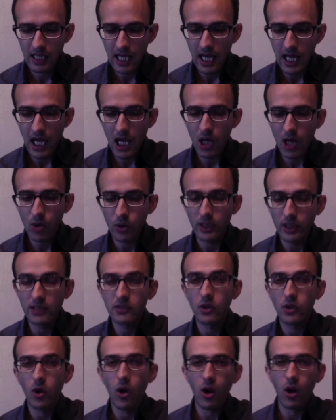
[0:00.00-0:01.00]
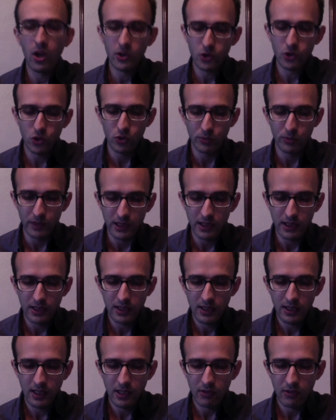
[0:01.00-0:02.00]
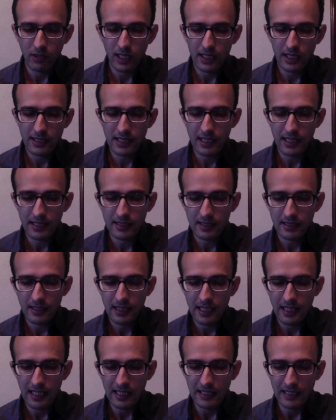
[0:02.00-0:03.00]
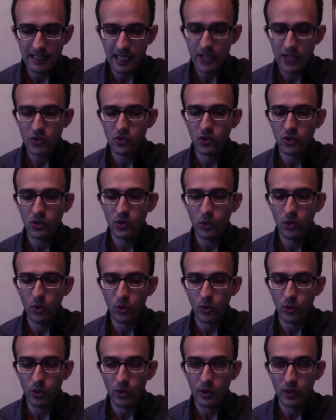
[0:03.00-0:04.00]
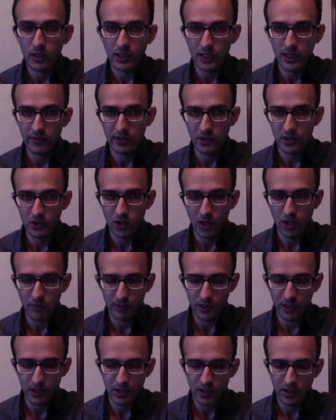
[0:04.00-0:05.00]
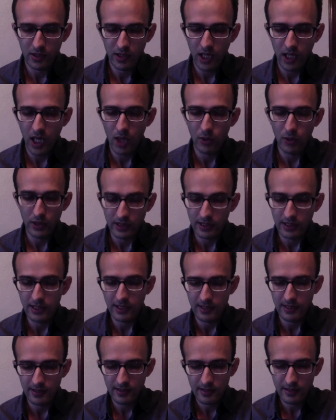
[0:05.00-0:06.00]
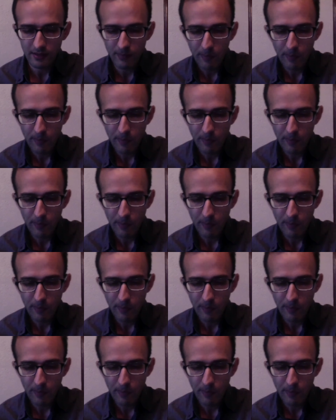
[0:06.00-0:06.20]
how it ought to be, rather than a natural or given topic, how it is.